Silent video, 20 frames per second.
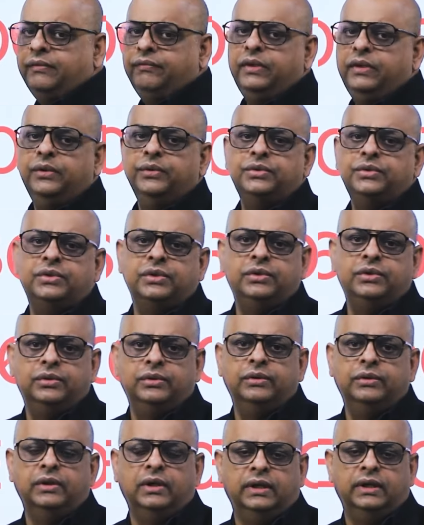used to
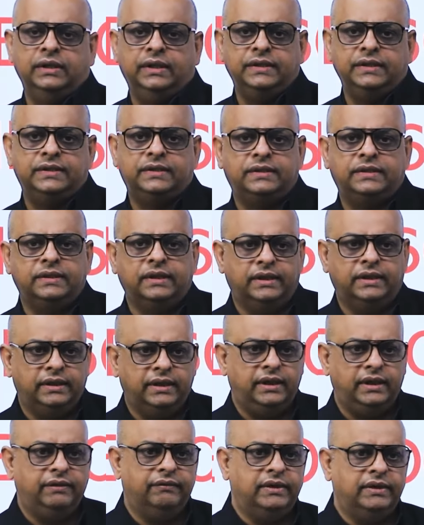do this
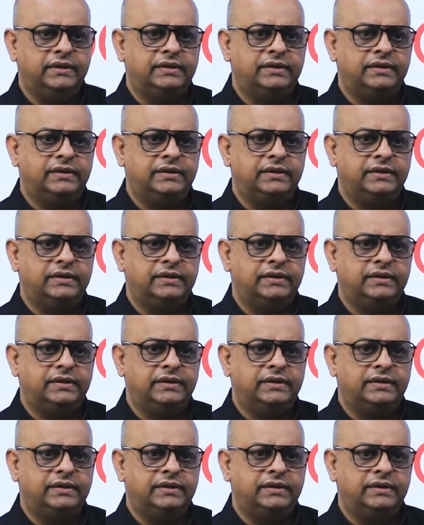advanced